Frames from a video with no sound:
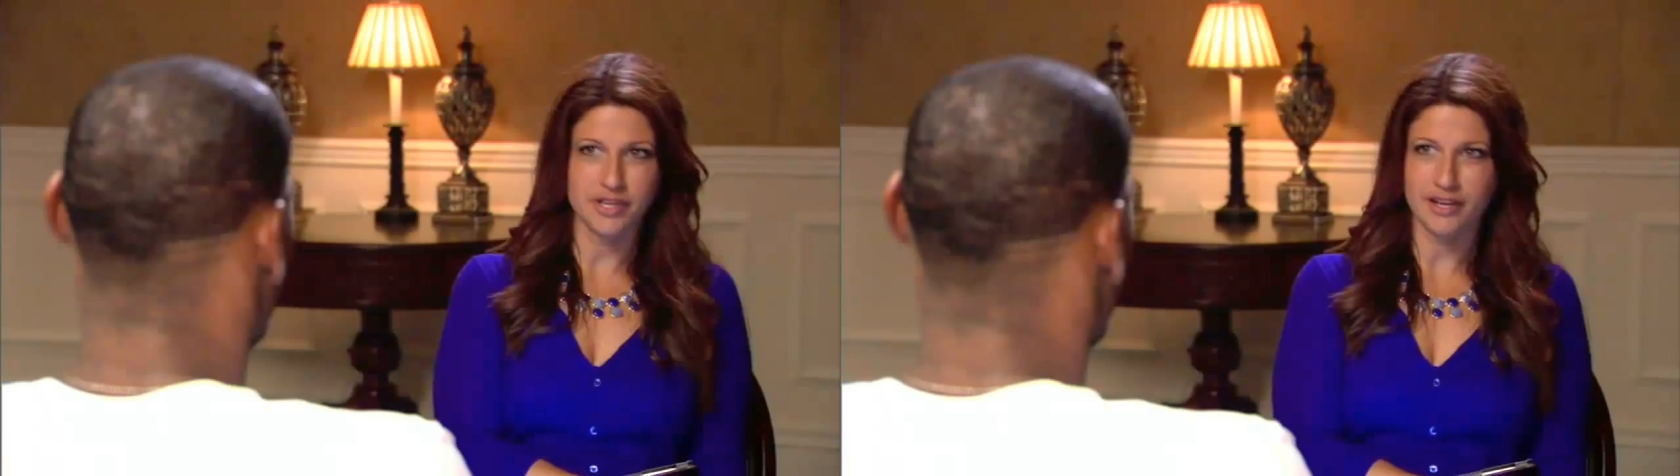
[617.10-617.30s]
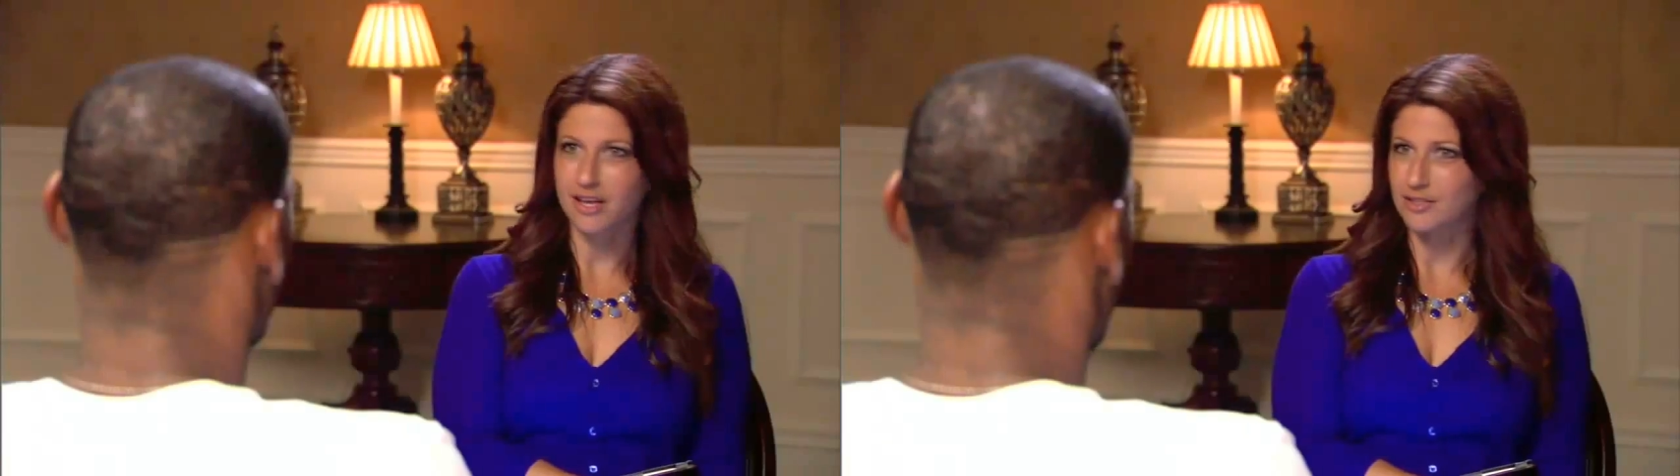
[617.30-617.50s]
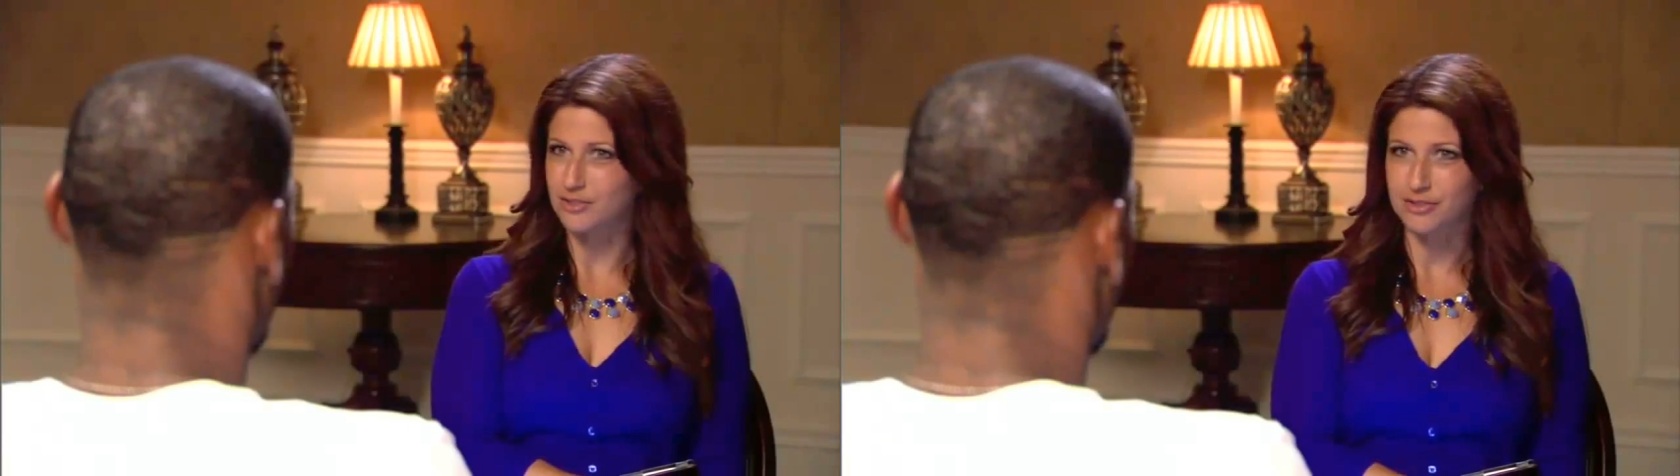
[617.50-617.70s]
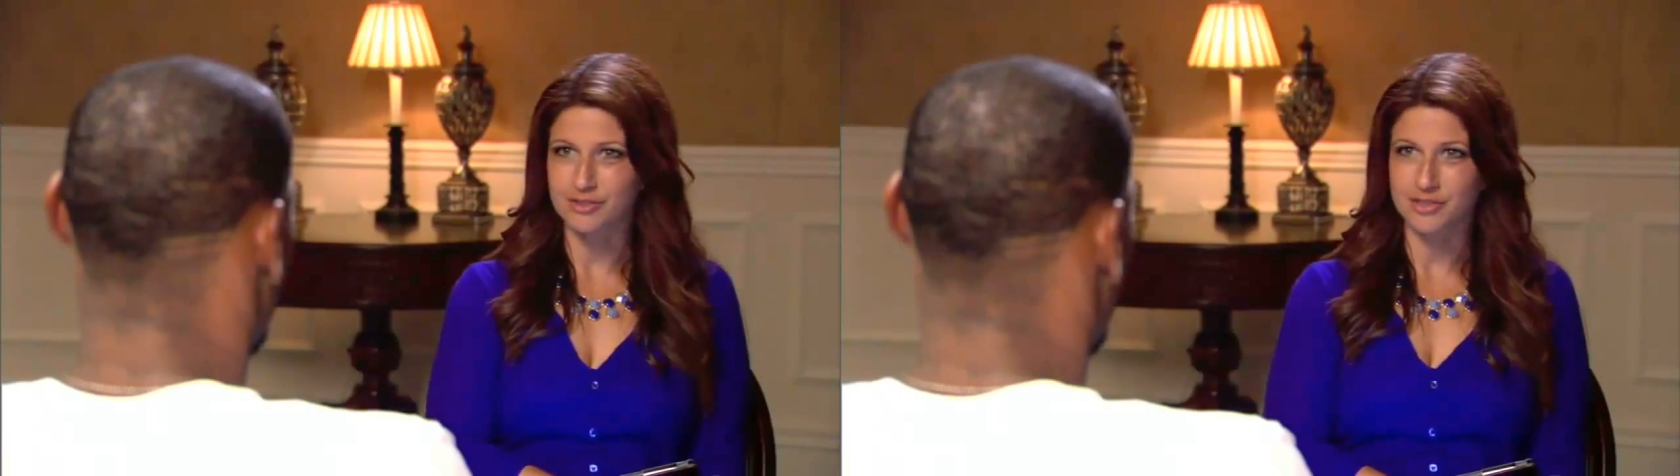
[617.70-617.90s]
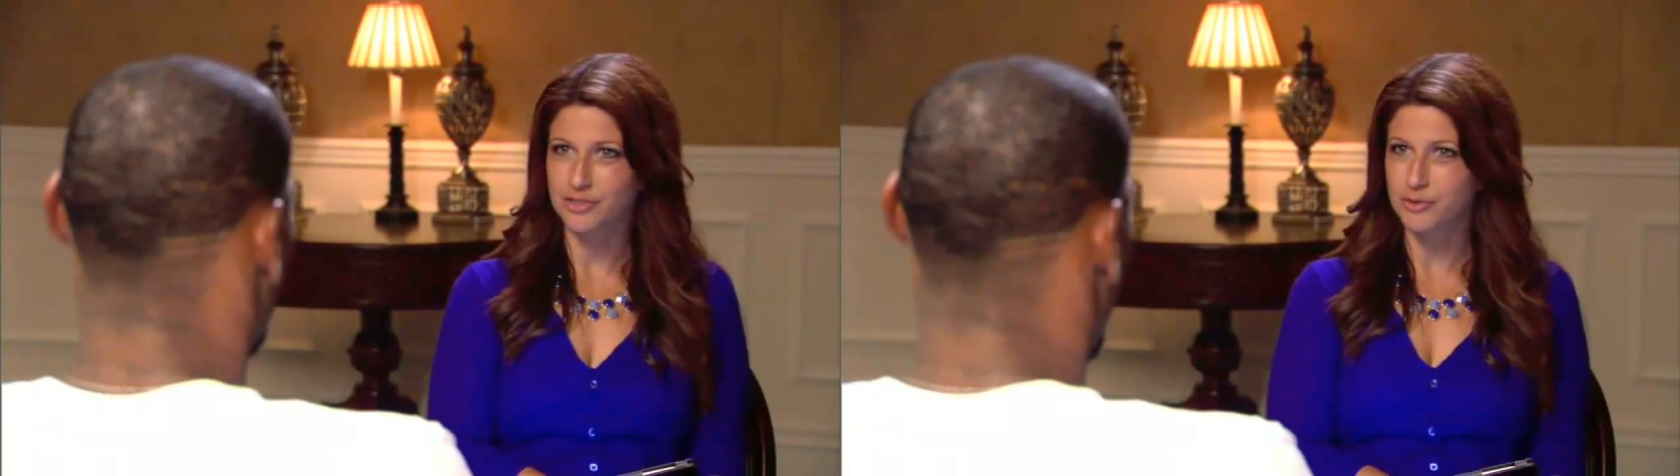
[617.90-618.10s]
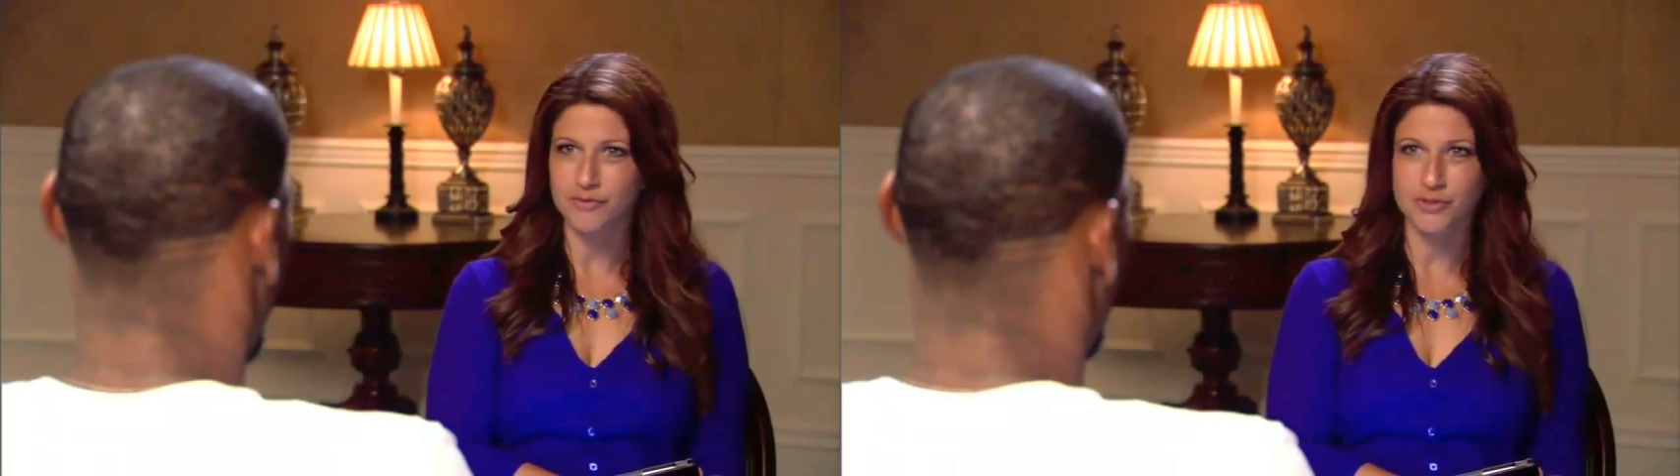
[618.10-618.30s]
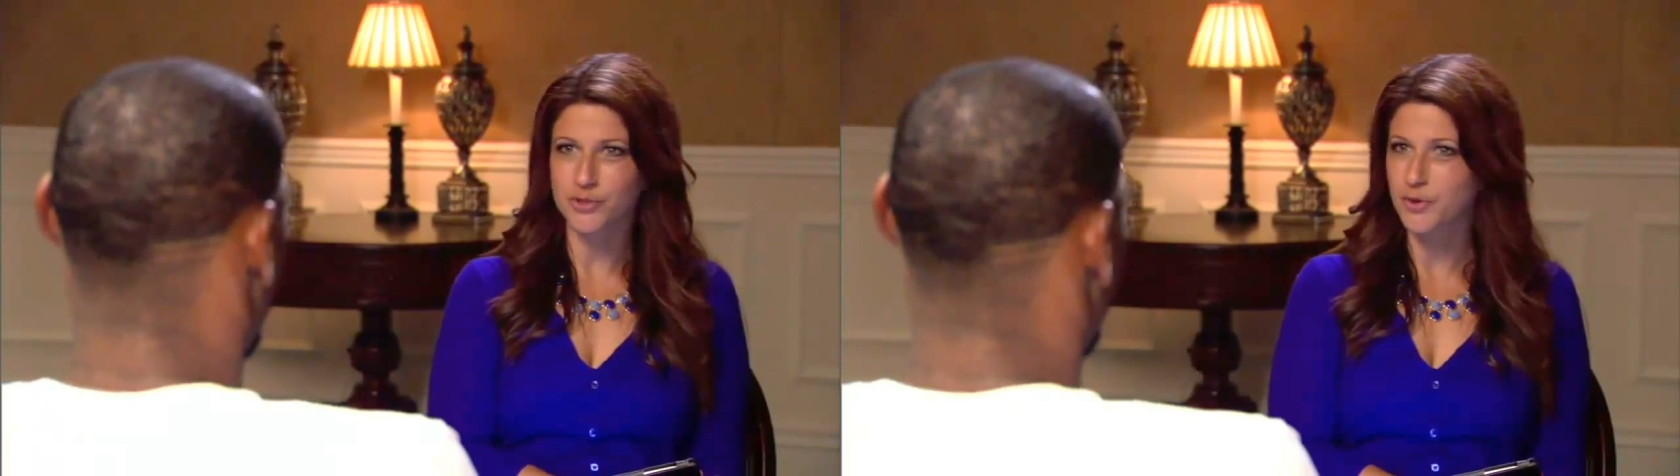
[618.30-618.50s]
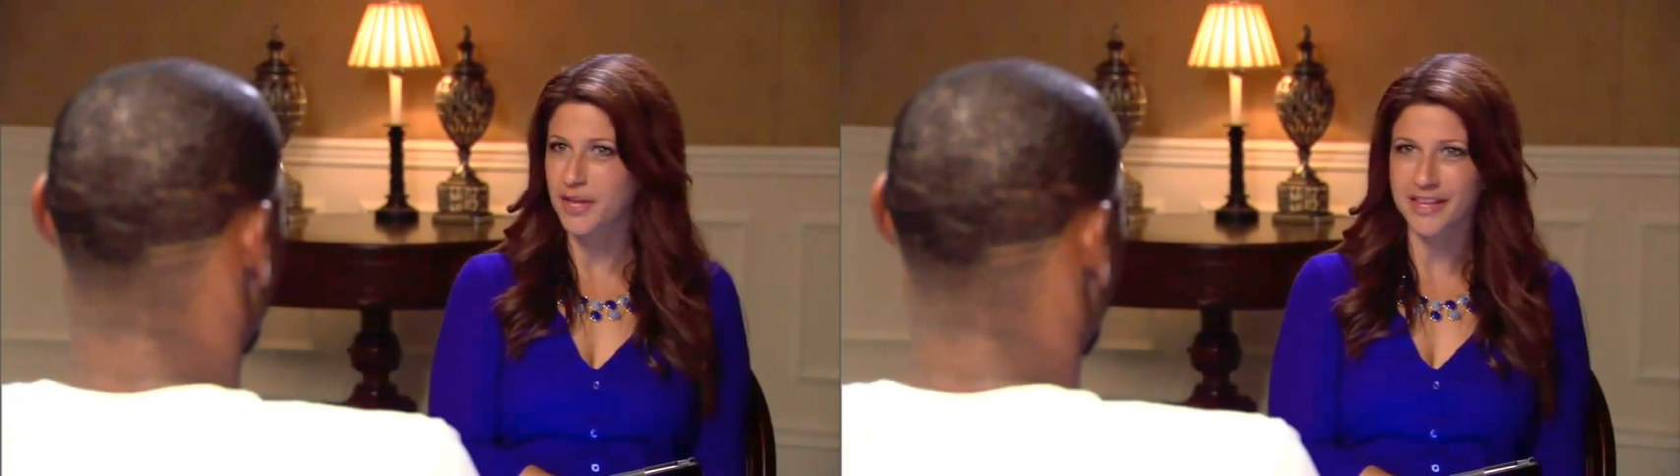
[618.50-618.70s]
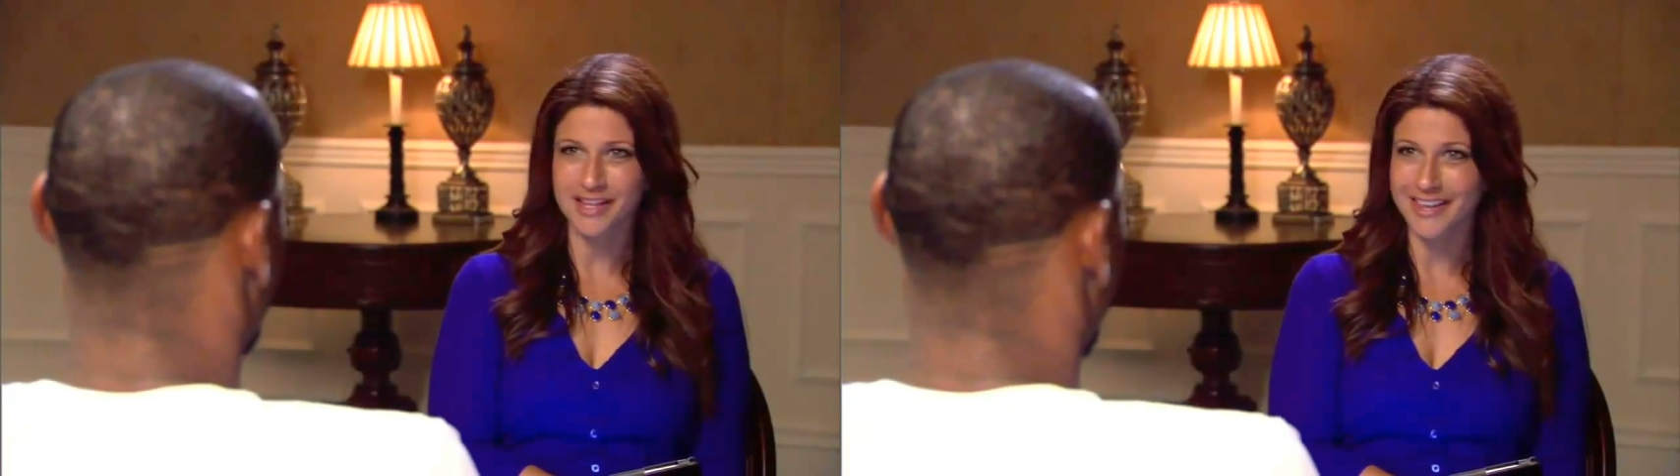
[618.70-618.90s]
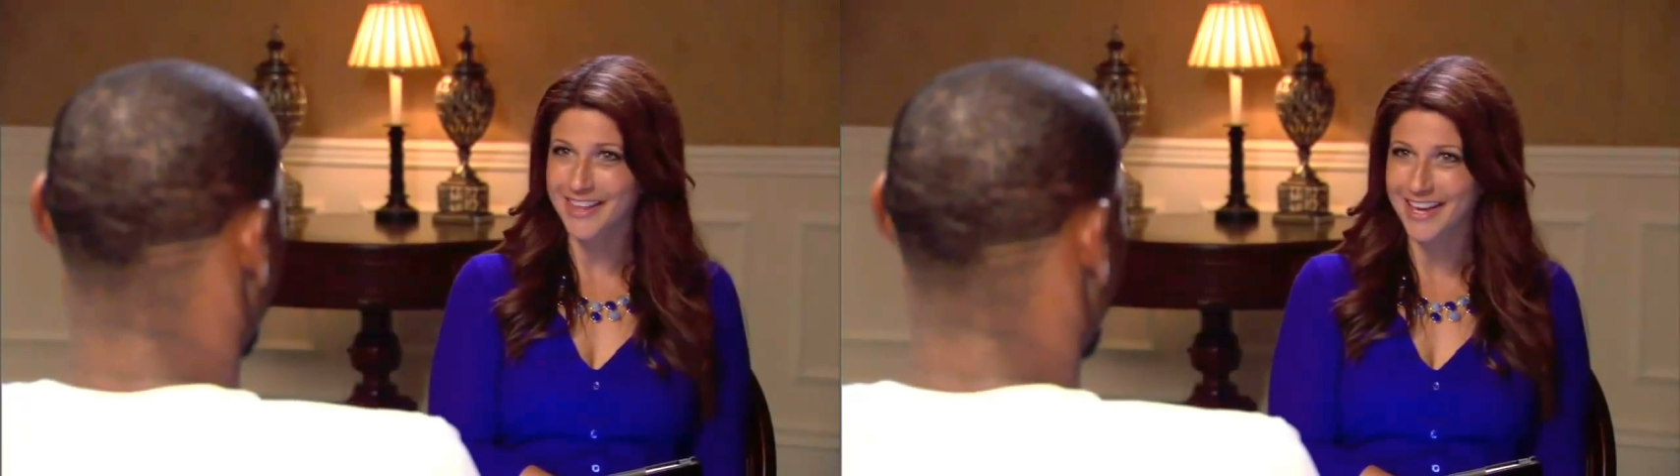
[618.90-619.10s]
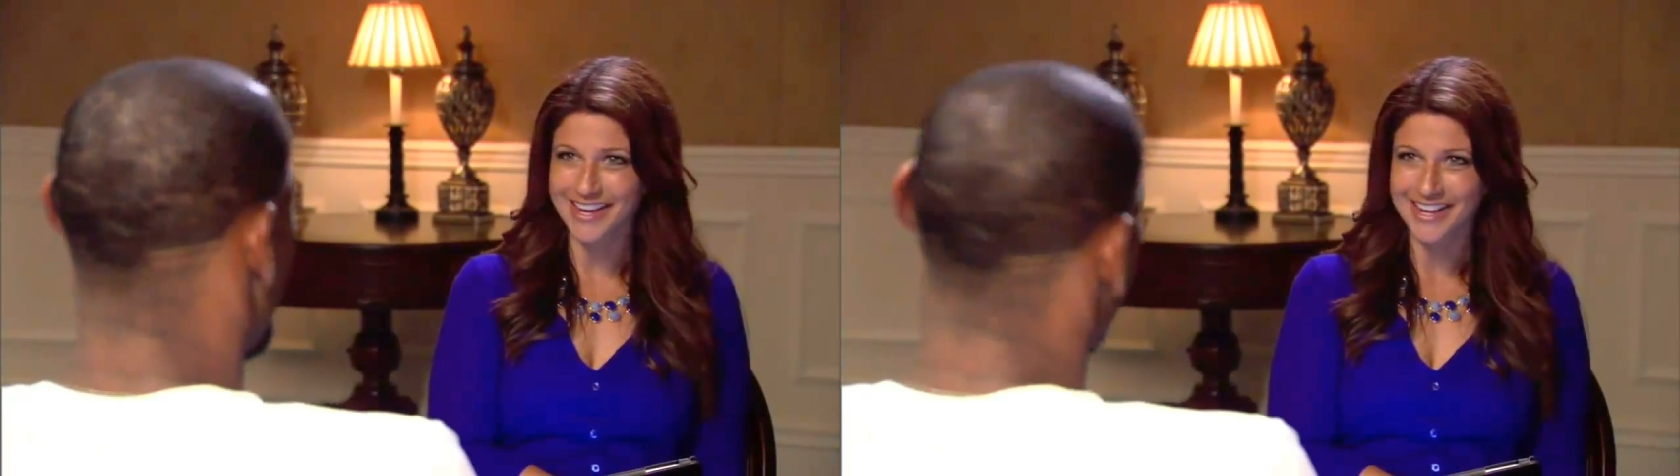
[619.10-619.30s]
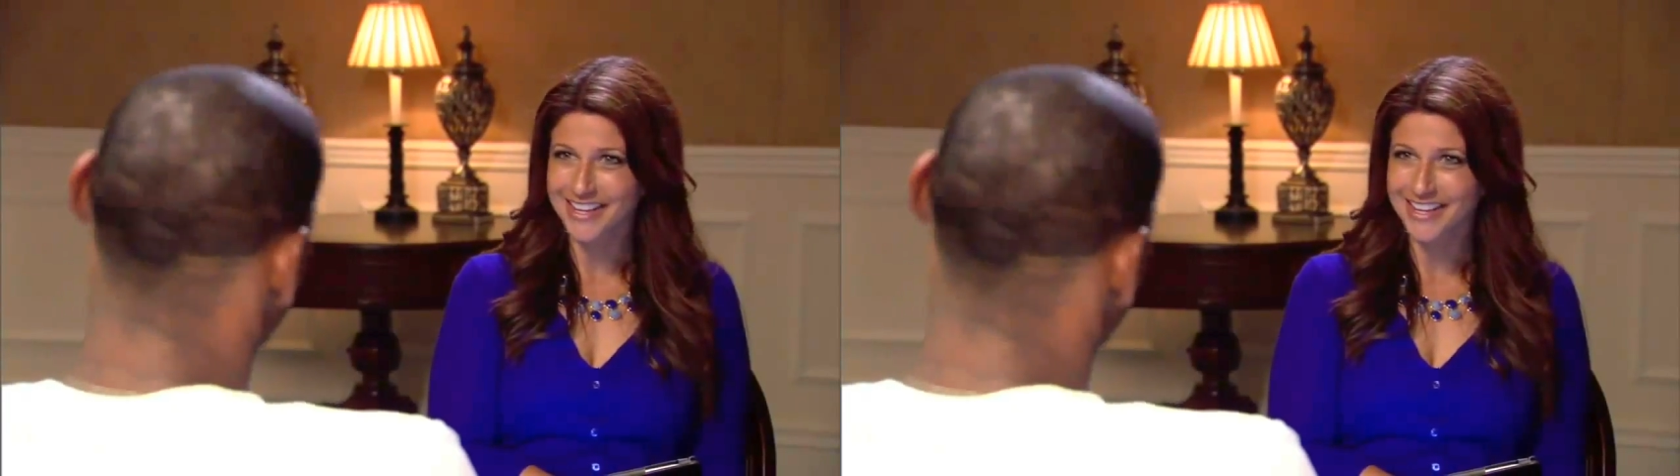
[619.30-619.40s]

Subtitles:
psychologist. Did you ever do anything like that?